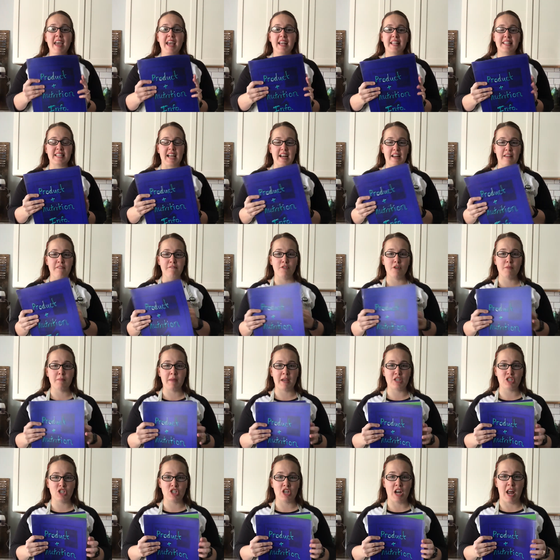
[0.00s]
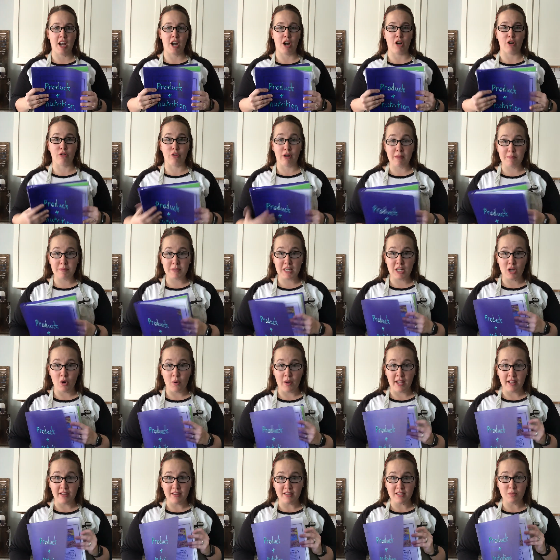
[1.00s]
It's got information on our grapeseed
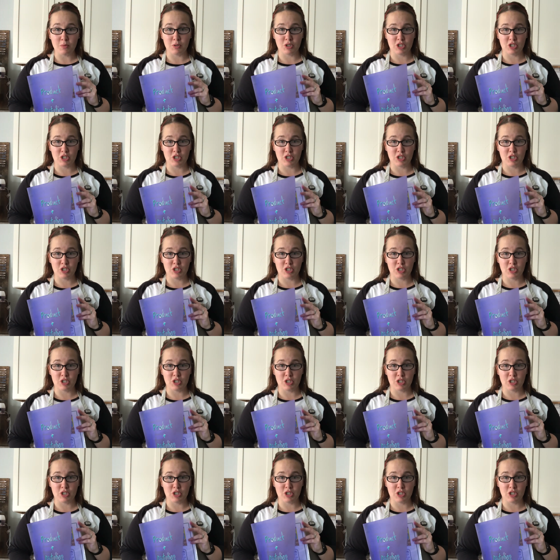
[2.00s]
oils,